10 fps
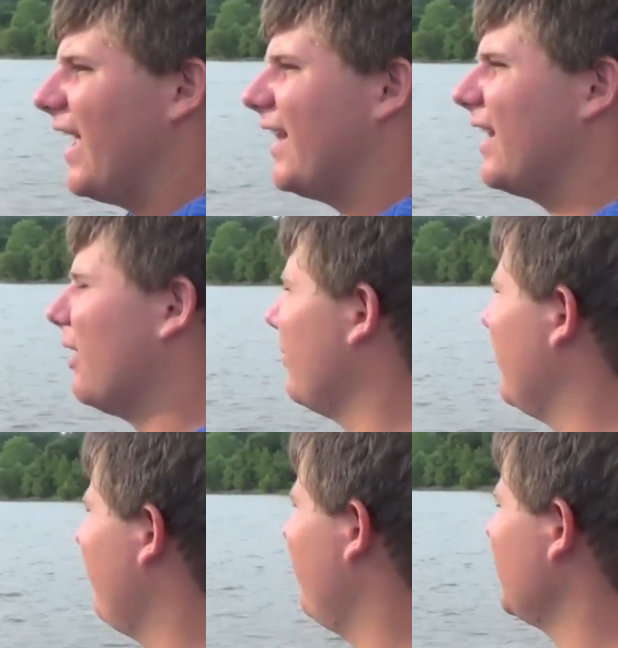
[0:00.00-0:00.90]
And then
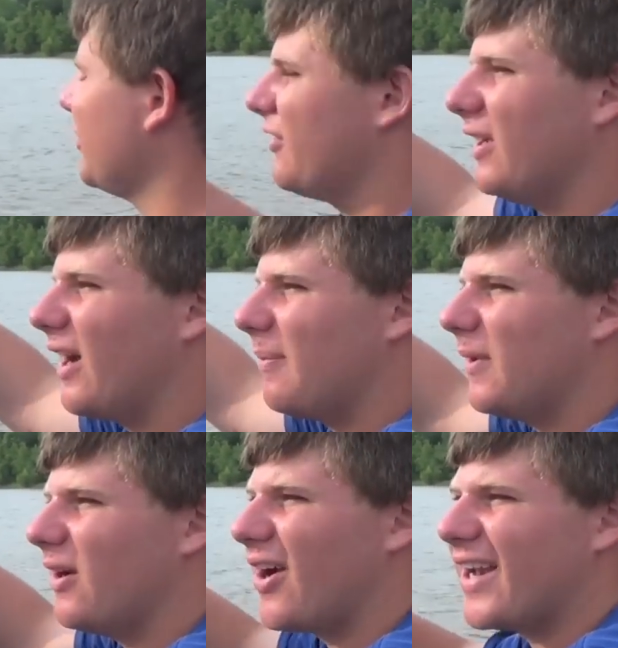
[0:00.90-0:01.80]
we fished a creek up
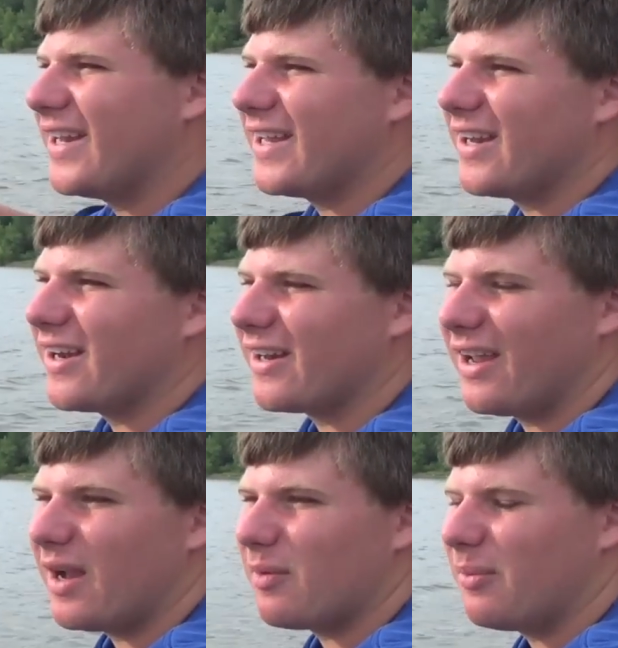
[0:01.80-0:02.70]
here. I didn't get it on
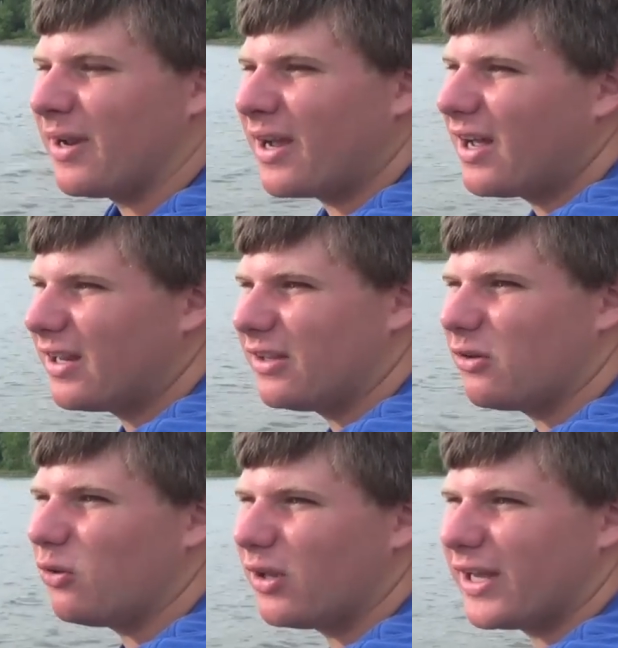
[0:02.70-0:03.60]
camera, but I caught a
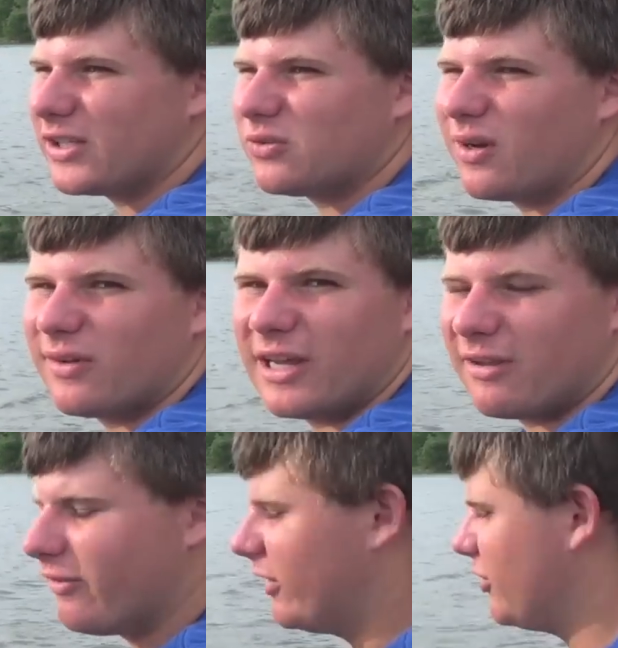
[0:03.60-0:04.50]
little like 12 and a
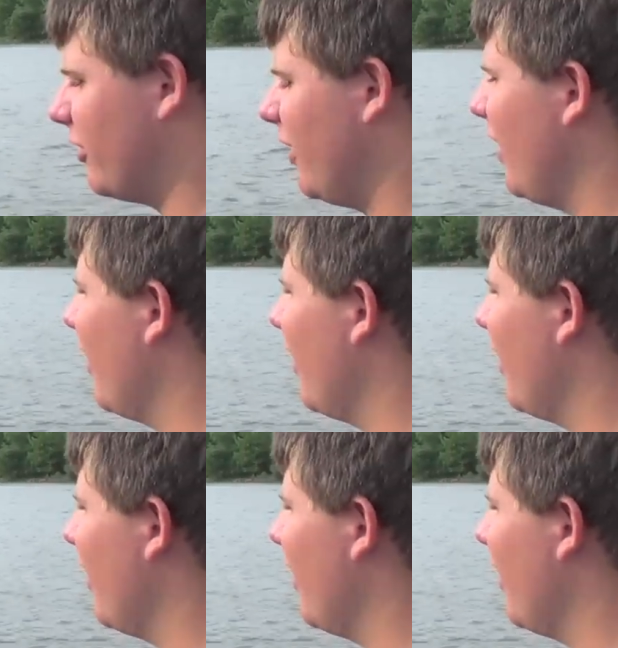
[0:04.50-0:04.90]
half incher